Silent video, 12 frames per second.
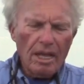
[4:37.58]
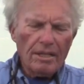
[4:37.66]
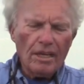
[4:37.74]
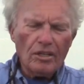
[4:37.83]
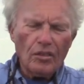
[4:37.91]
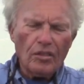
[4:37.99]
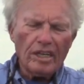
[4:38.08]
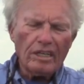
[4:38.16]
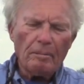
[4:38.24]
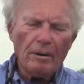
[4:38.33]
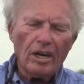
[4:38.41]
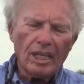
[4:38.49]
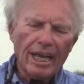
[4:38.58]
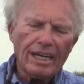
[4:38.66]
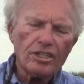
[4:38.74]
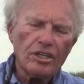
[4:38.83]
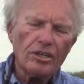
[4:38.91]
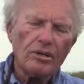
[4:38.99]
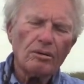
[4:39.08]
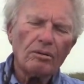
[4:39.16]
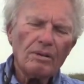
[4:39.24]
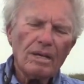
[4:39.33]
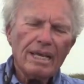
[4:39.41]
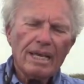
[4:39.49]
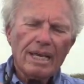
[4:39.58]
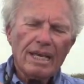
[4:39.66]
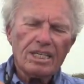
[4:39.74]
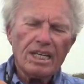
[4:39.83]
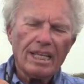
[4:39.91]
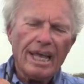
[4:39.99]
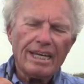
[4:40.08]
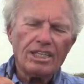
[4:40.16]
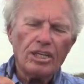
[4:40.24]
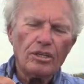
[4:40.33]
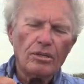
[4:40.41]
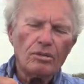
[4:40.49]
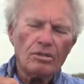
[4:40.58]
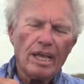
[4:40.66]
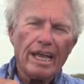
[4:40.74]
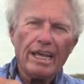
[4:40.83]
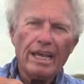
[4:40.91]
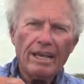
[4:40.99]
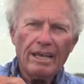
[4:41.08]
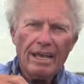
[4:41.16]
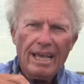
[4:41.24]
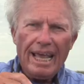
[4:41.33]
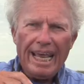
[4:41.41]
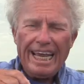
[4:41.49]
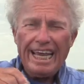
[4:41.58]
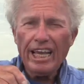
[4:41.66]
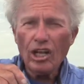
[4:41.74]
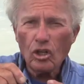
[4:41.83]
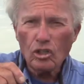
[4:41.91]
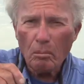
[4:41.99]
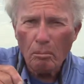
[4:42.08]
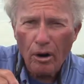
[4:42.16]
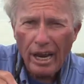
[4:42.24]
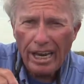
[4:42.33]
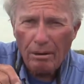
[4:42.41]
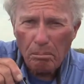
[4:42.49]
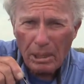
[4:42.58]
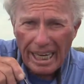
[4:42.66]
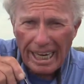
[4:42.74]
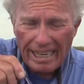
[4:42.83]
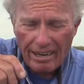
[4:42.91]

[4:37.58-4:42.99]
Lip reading: The other thing that Barry likes to do is he likes to use a Hildebrandt blade.